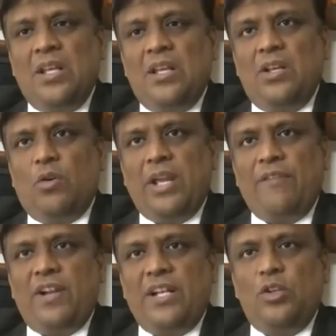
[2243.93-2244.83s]
Okay,
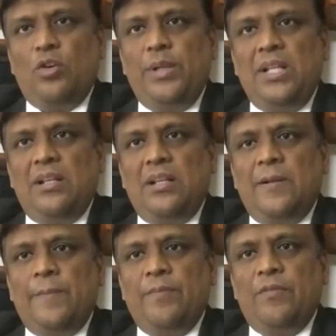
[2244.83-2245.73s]
fine. You've been
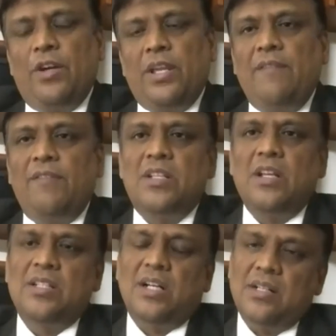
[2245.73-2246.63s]
um, working with
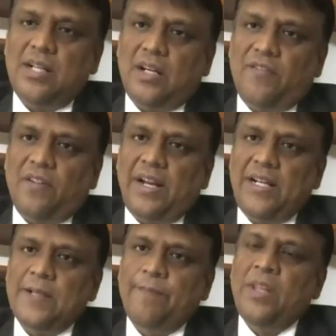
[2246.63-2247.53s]
a certain set of
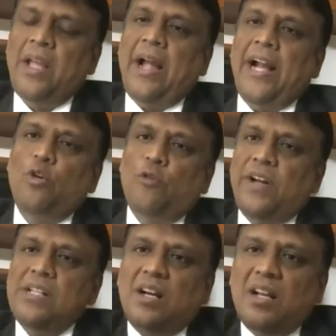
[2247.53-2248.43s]
clients and you
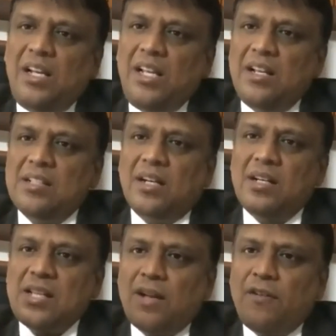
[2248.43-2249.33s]
find suddenly a
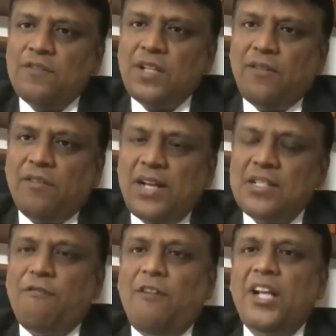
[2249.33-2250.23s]
certain set of, set of
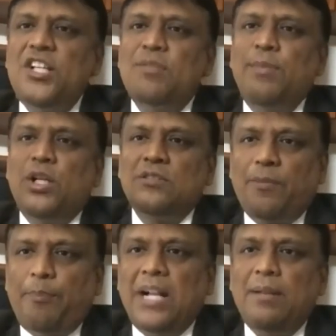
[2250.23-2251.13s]
clients have vanished because of
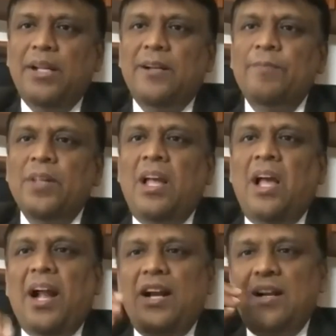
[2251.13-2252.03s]
the pandemic
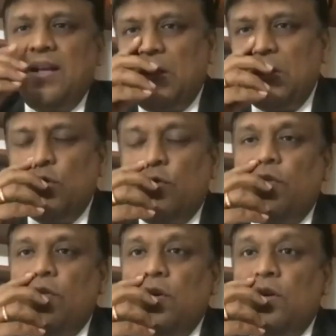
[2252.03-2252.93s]
and uh, you,
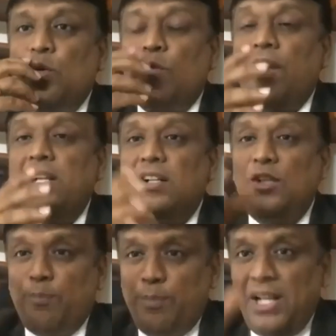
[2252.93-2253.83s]
uh, you find
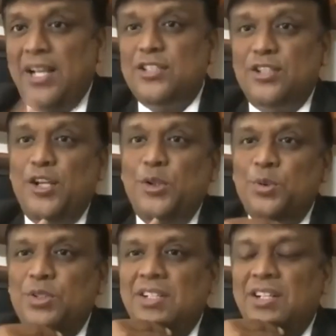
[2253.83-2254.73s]
that your billing has
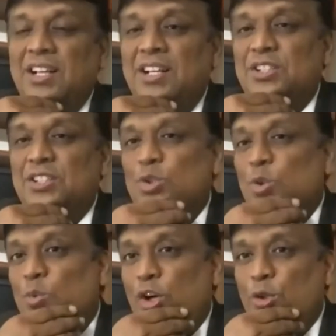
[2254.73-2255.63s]
reduced. So
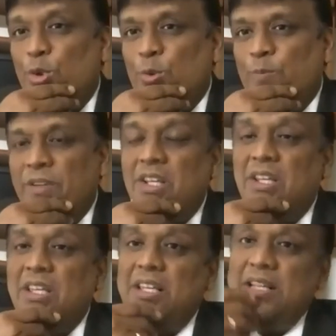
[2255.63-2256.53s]
what do you do?
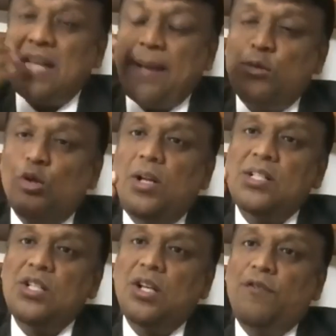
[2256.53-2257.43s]
It's absolutely
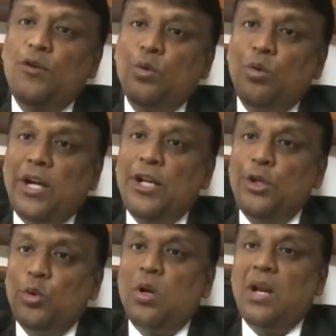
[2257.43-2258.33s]
essential for you to look at
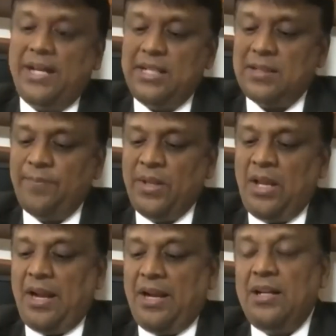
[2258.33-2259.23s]
new clients
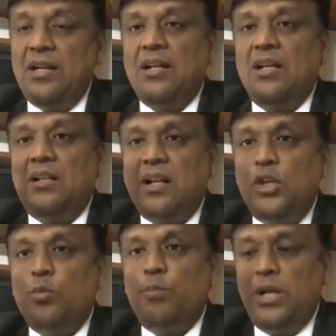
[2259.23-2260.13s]
and uh, try
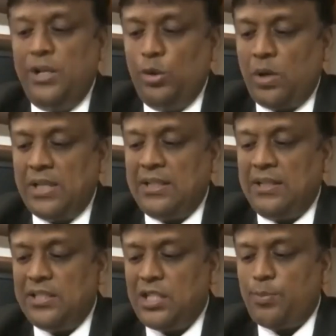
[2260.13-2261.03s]
to build new clients.
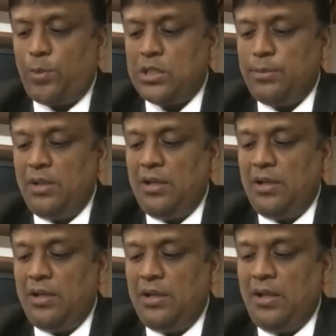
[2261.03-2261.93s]
And this is possible,
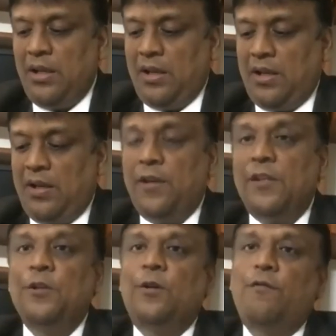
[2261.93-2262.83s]
uh, you
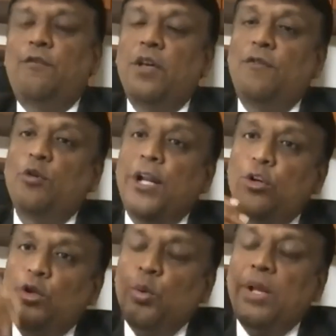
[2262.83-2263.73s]
know, if you get into
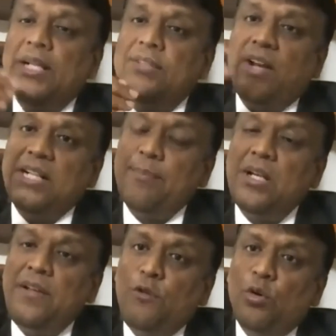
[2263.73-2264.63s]
new areas. For
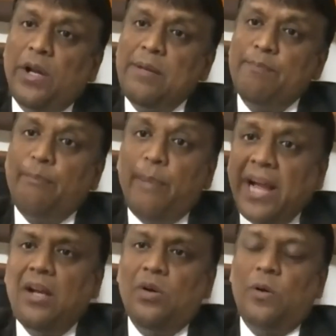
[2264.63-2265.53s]
example, if you look at
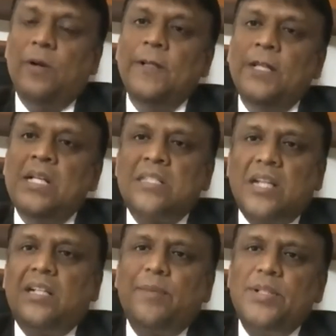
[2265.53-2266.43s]
Bangalore,
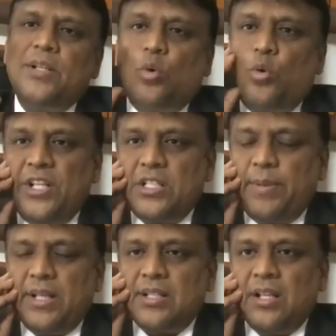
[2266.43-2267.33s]
startup is a growing
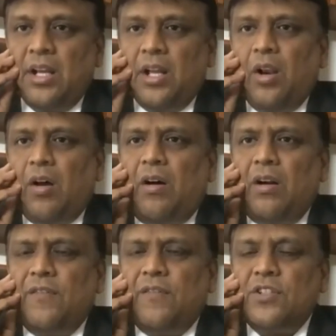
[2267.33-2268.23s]
space. A
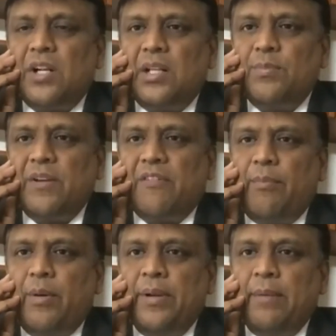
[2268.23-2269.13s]
lot of startups have
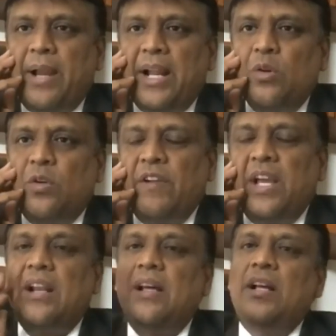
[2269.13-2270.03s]
come up in Bangalore
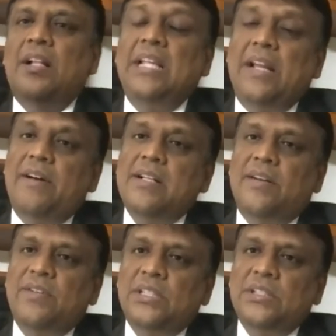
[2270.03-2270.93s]
where they require
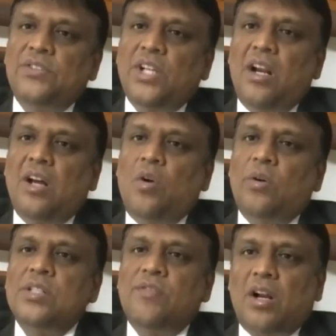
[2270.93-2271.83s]
services of chartered
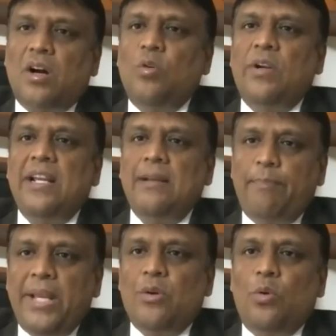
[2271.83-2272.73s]
accountants for accounting,
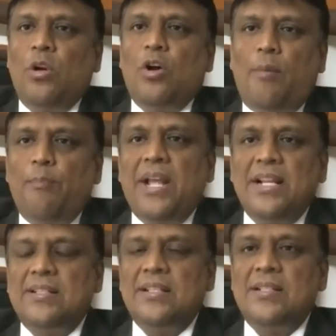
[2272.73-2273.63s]
payroll,
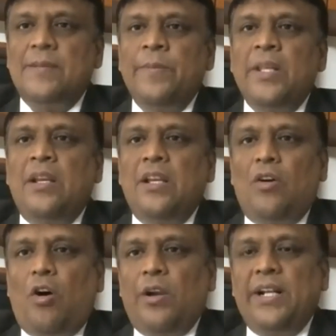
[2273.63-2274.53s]
compliances, you
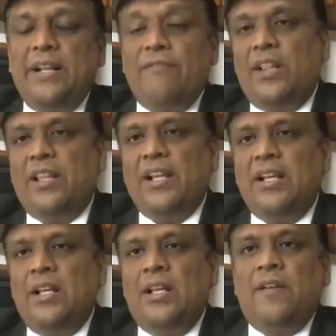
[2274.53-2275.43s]
know, audit, everything.